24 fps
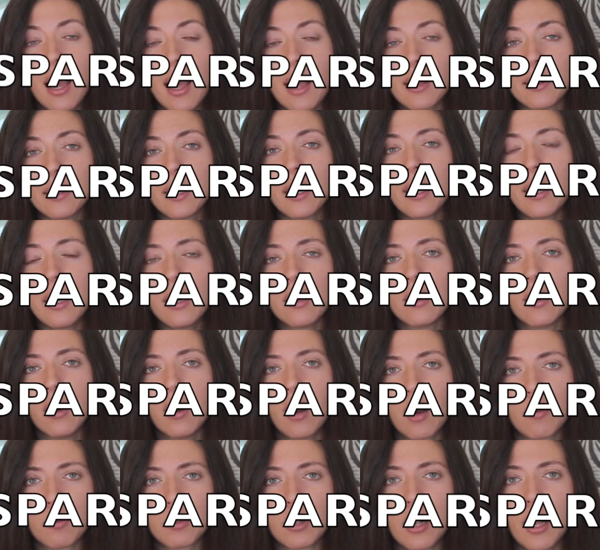And
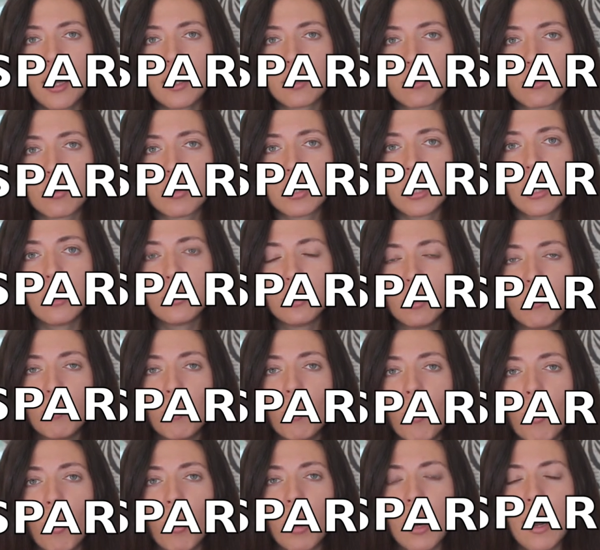here I would like to tell you
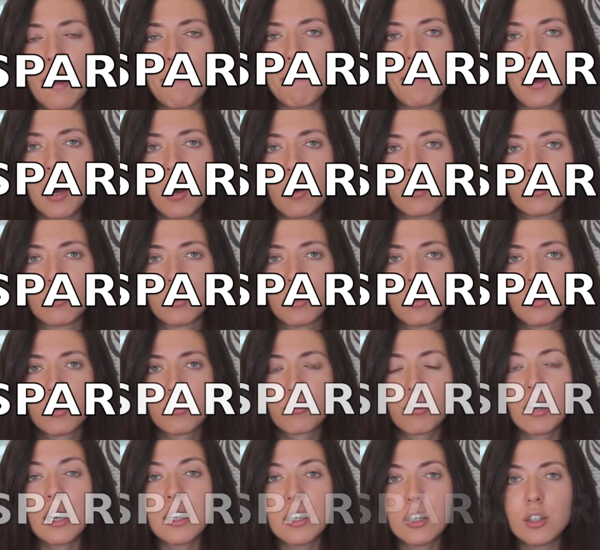more about
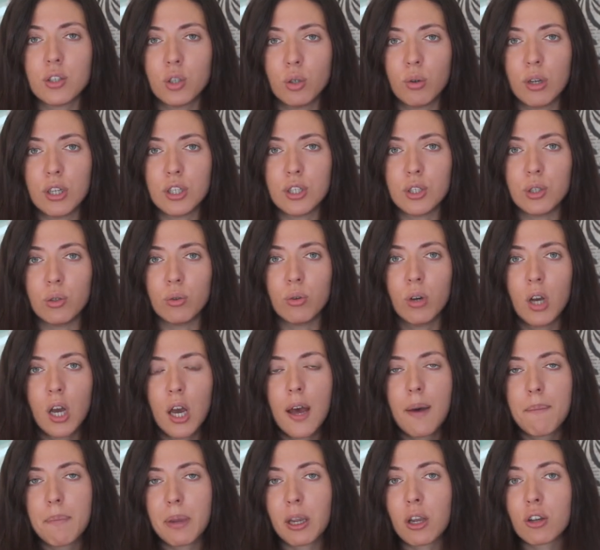Trade into
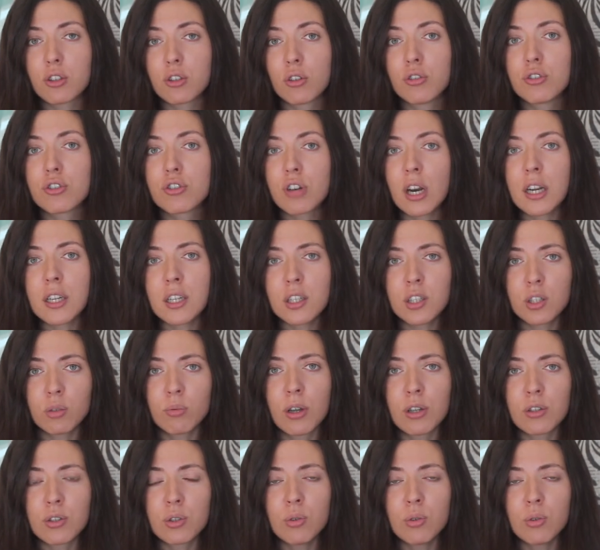because on Trade into